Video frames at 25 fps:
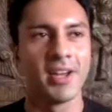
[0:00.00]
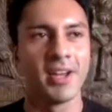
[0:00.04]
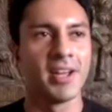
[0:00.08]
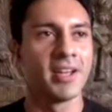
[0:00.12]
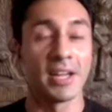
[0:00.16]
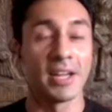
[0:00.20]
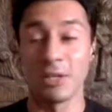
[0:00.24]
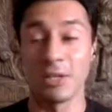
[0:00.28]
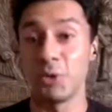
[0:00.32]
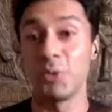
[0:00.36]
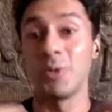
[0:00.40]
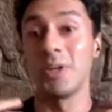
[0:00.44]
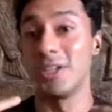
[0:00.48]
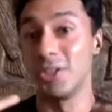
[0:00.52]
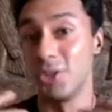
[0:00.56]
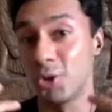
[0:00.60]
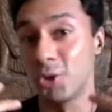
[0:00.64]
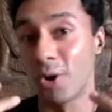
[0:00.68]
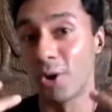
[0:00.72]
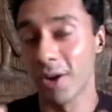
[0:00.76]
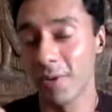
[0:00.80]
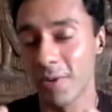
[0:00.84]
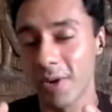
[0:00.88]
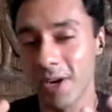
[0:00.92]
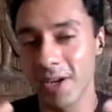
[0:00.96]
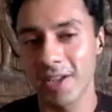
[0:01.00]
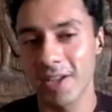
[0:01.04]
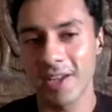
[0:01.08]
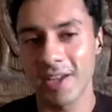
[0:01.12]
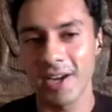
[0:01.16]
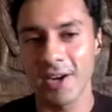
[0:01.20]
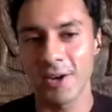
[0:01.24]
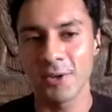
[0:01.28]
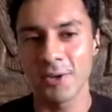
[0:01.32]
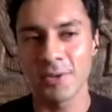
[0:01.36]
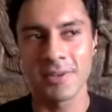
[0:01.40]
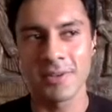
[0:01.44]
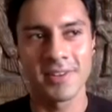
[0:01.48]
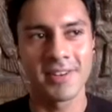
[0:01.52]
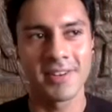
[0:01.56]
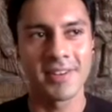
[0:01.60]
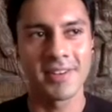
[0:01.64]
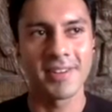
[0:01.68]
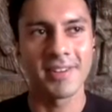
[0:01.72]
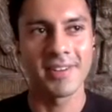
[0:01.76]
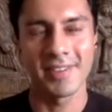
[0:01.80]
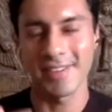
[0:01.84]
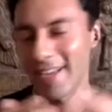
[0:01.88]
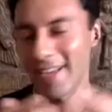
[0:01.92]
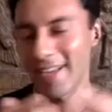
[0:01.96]
and you enjoy working out,
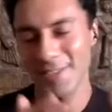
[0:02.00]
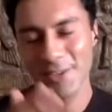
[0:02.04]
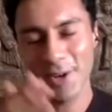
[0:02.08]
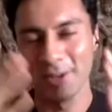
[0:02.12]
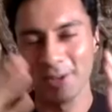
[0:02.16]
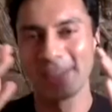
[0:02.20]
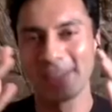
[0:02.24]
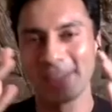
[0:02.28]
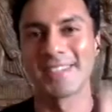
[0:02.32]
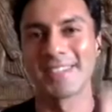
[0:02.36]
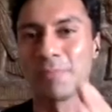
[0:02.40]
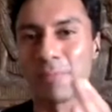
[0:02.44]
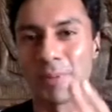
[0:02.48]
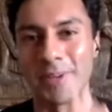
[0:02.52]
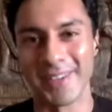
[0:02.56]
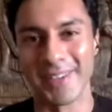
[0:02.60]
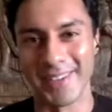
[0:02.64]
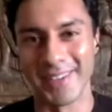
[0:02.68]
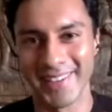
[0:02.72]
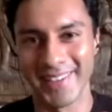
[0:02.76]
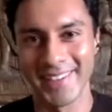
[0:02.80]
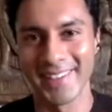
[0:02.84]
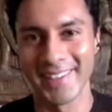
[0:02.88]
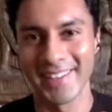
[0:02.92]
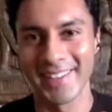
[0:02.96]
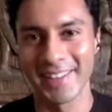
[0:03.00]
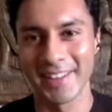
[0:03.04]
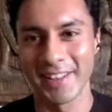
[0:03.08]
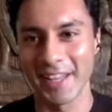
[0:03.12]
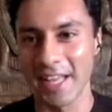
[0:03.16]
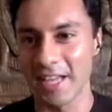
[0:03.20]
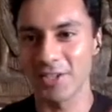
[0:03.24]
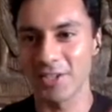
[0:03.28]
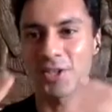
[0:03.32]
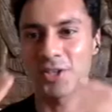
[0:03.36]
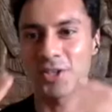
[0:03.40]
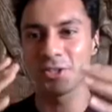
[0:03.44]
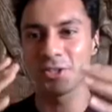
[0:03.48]
that's not discipline. That's just